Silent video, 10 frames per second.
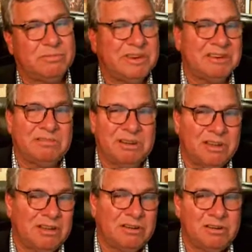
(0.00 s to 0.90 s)
We
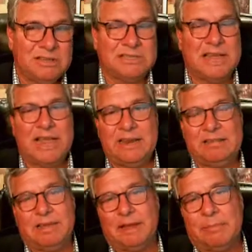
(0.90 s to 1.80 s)
couldn't say
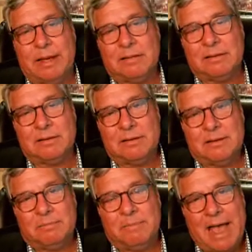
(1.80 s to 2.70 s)
anything about the
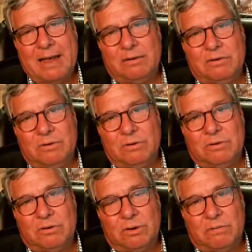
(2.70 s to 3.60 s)
magnitude of
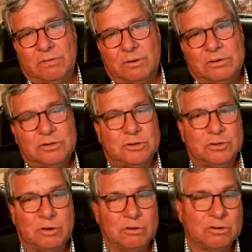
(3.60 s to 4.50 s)
the total voltage or
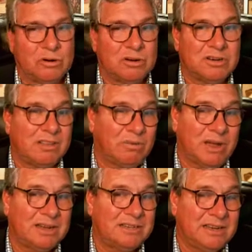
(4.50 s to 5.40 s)
total current,
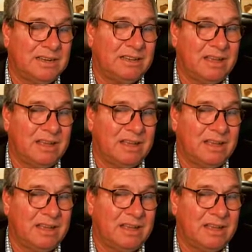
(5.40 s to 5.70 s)
anything